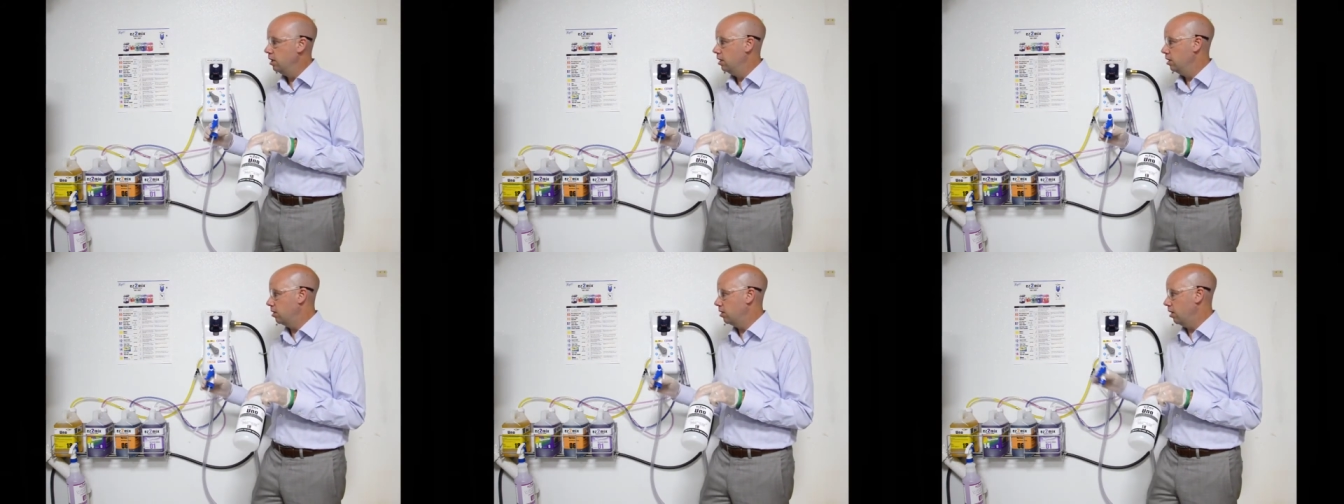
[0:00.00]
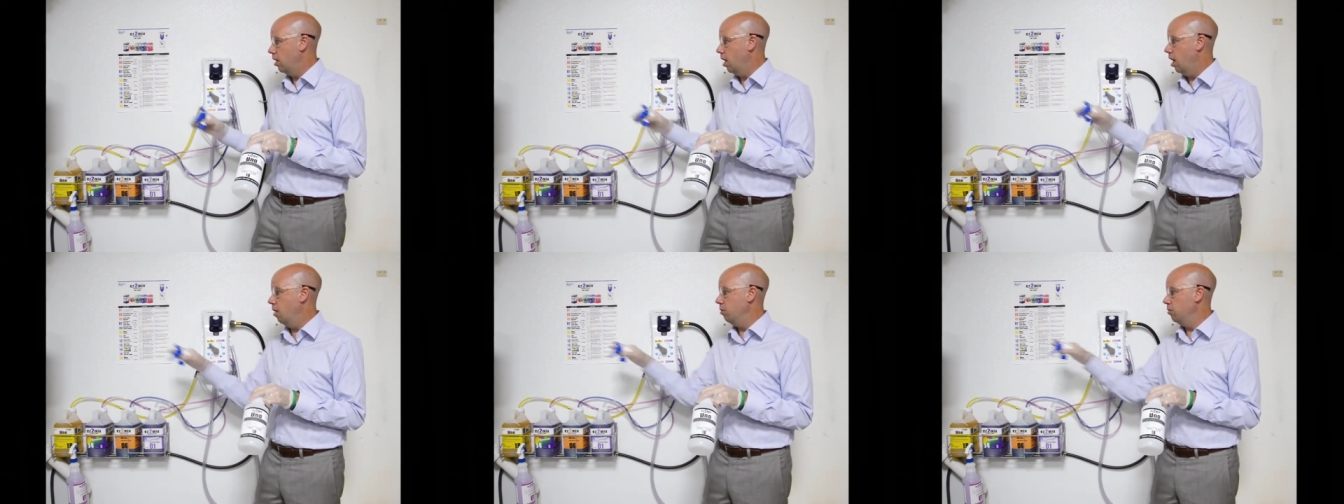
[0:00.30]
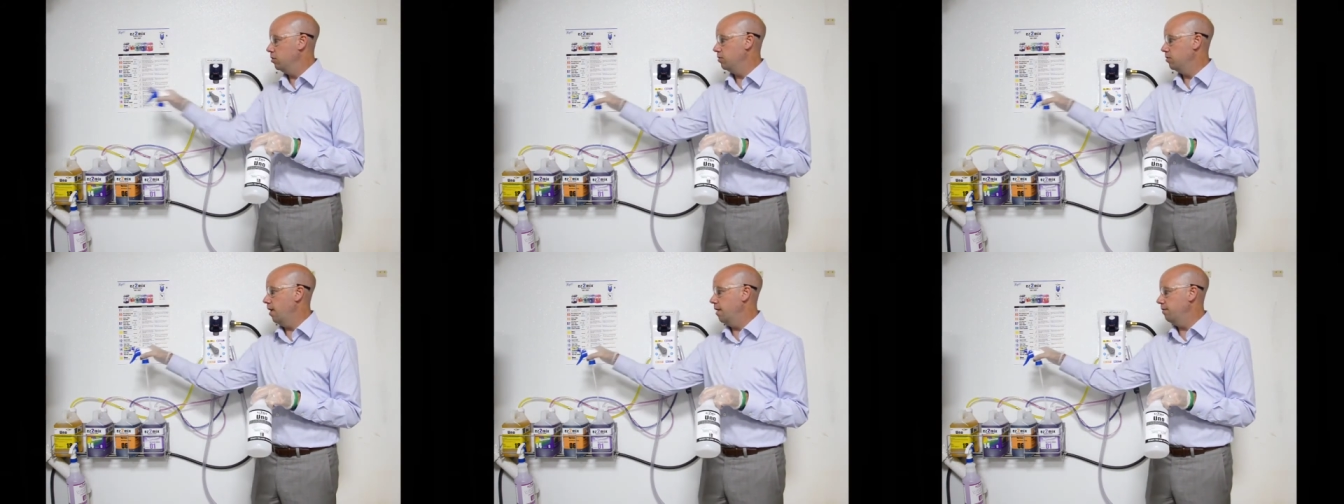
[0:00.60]
You can
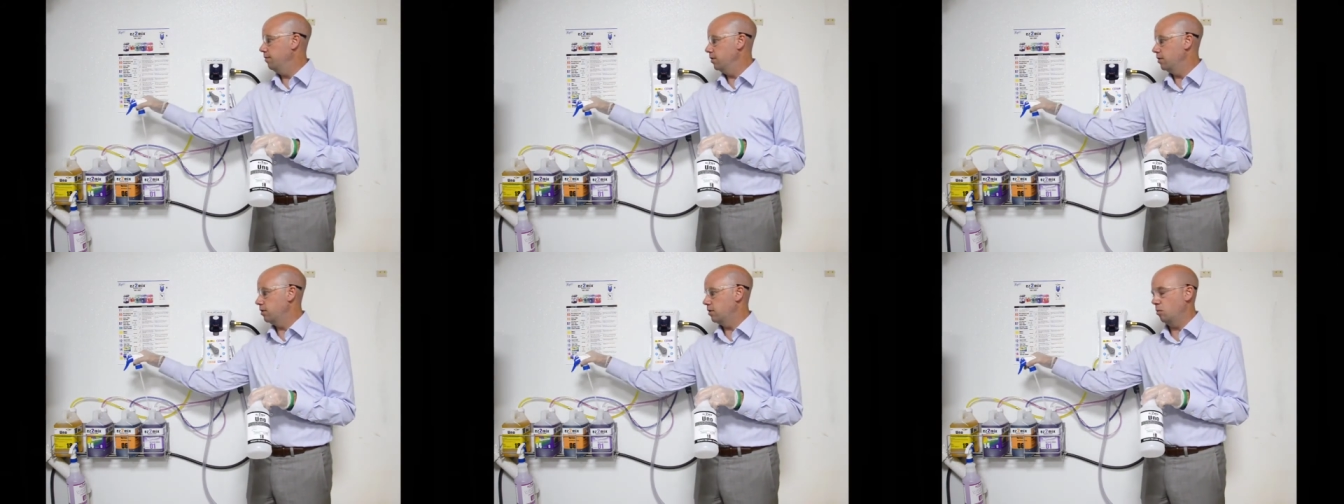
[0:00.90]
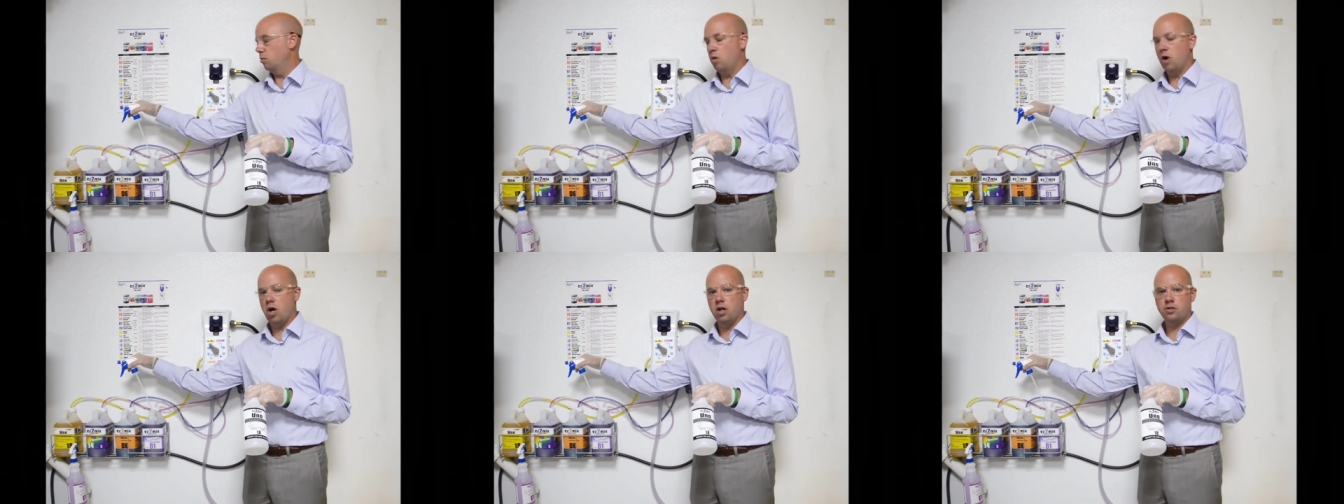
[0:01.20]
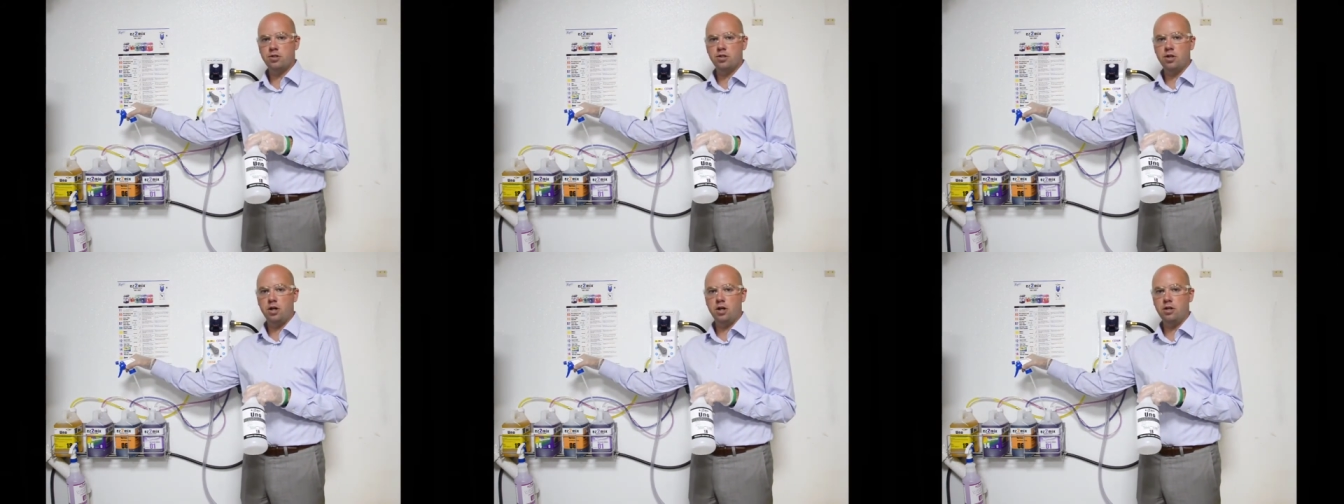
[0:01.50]
always reference the wall
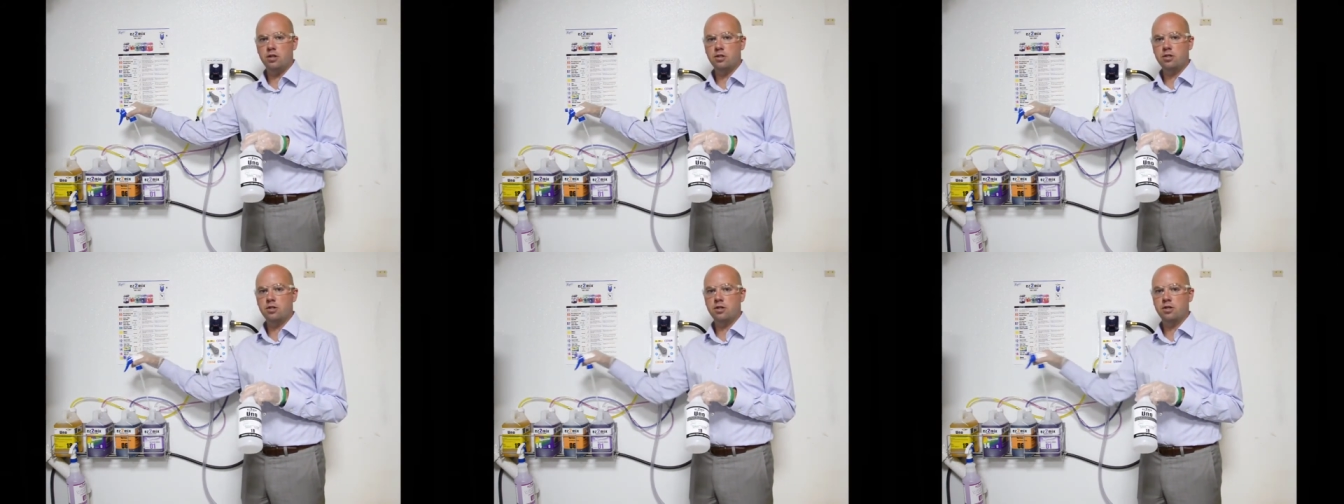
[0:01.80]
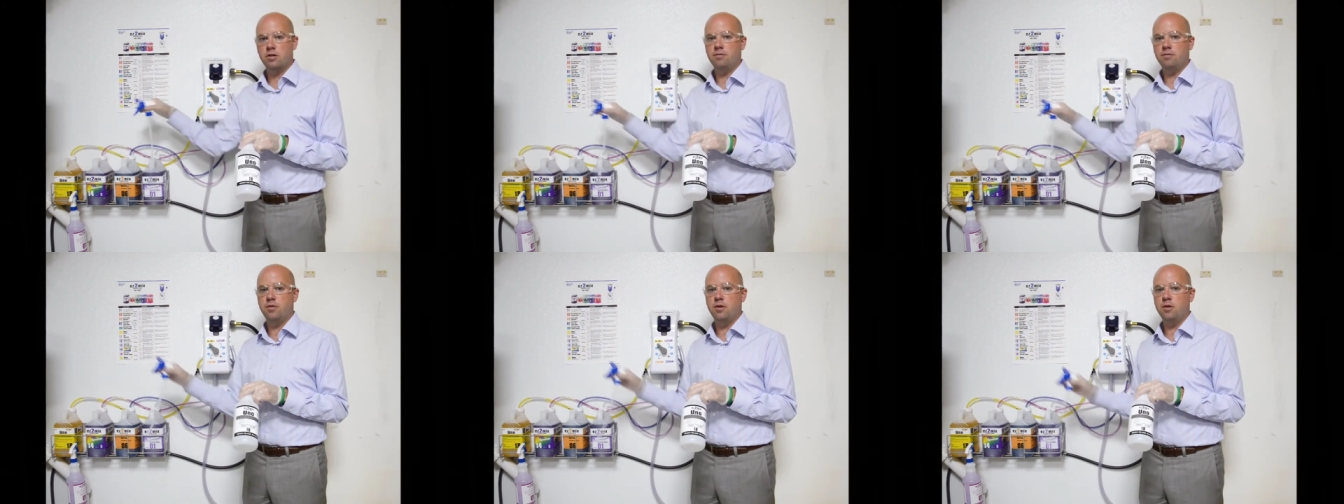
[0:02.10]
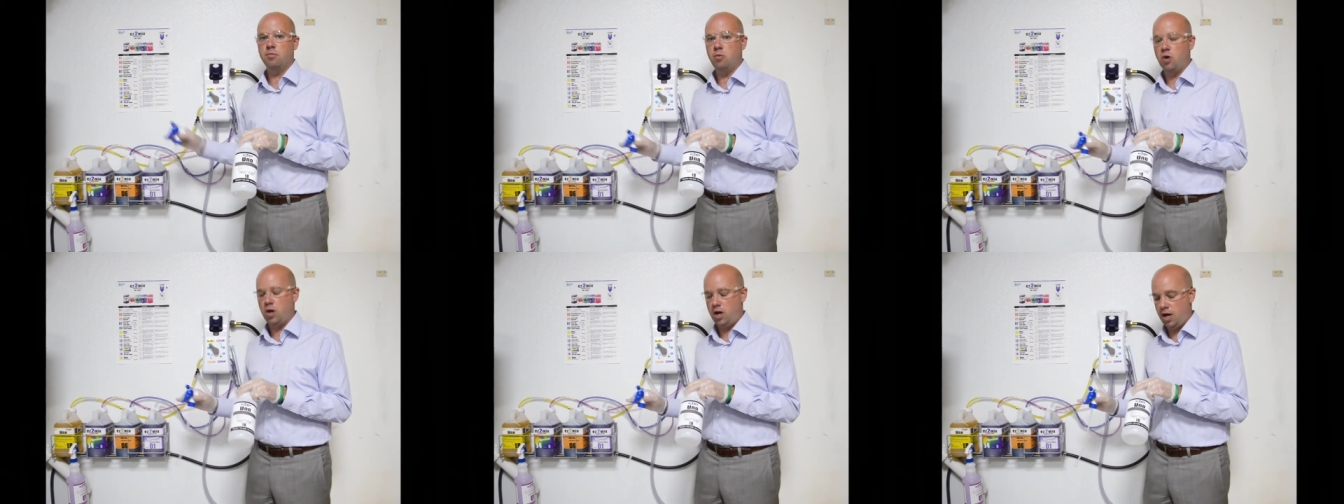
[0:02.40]
chart to
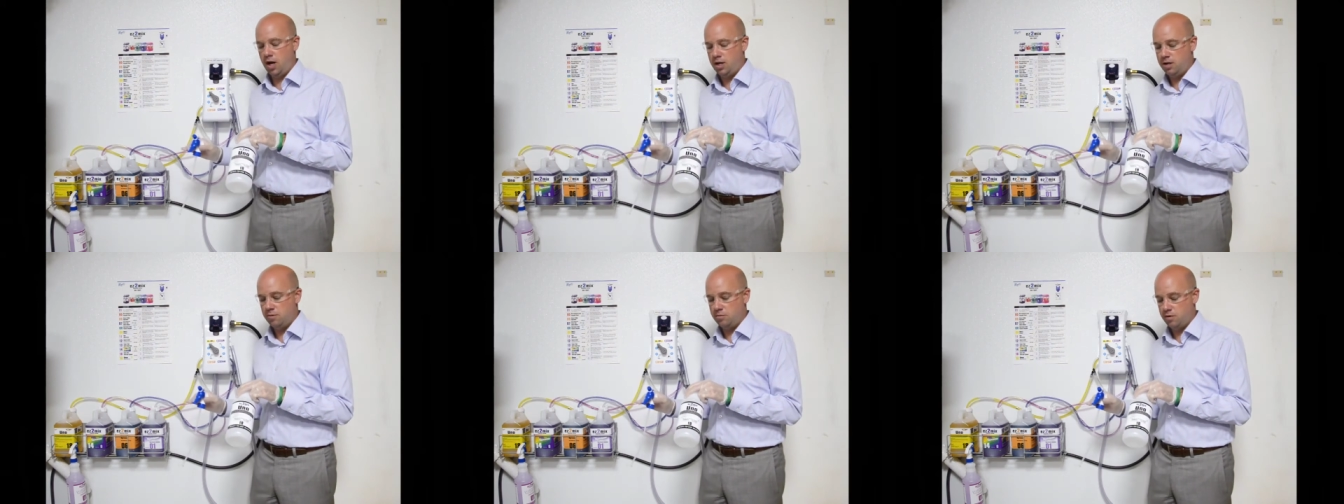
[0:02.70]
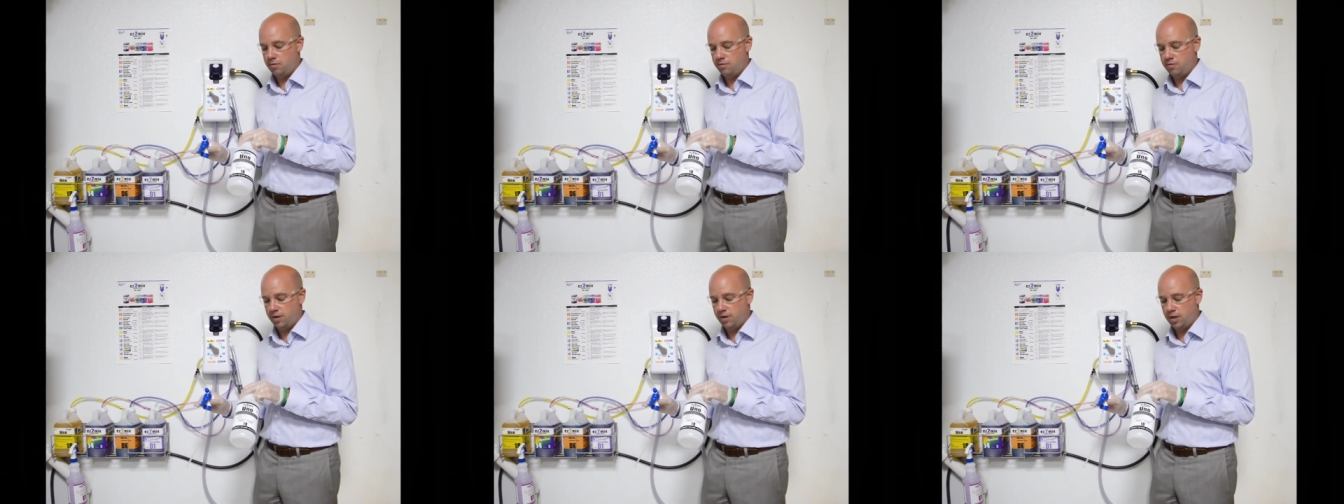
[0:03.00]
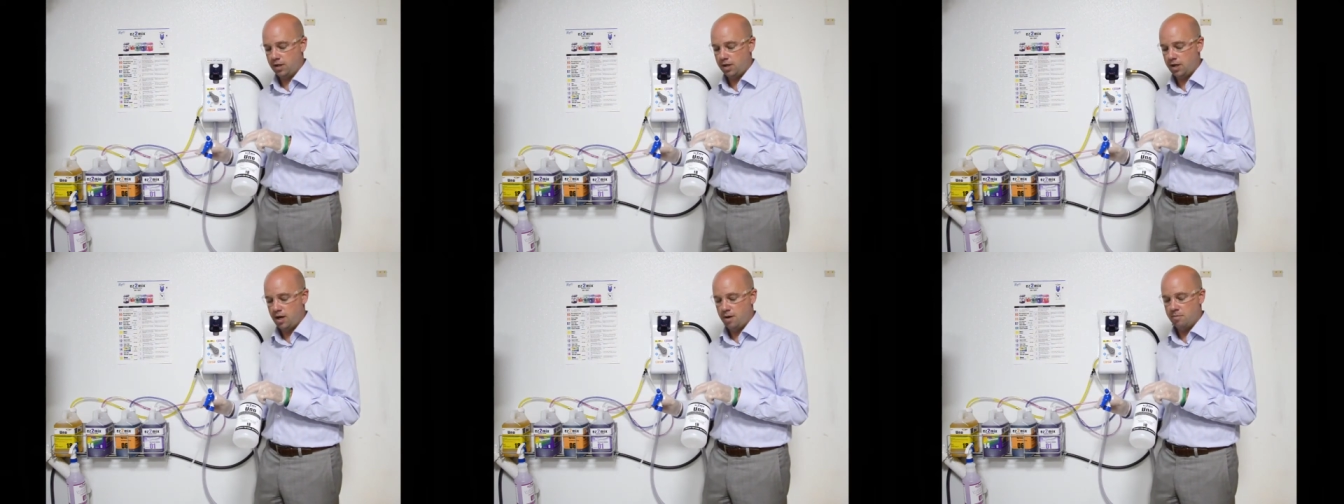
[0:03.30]
confirm what item you're
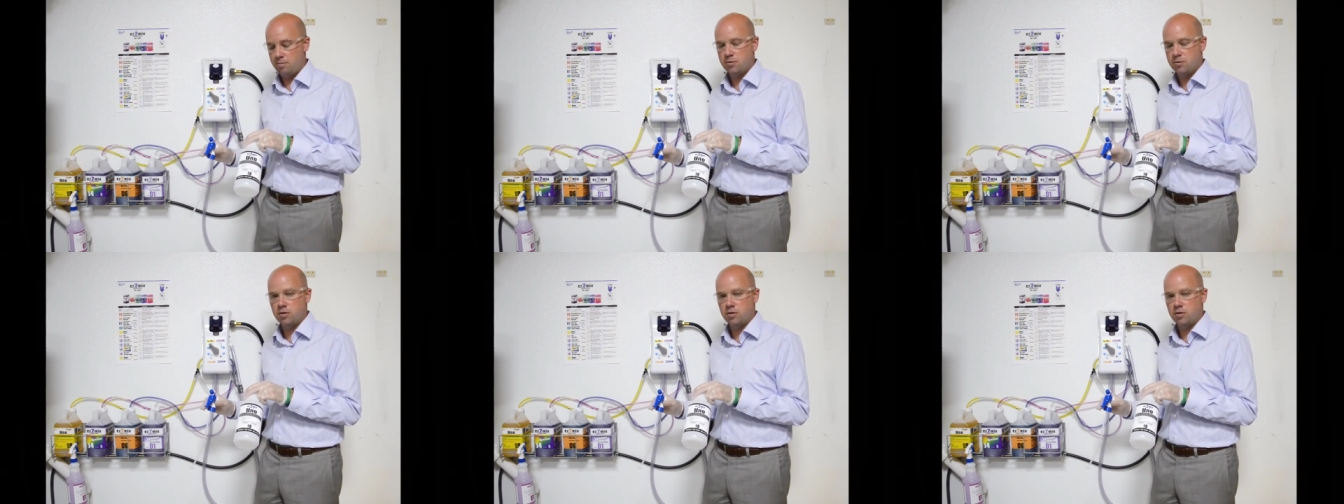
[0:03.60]
filling up.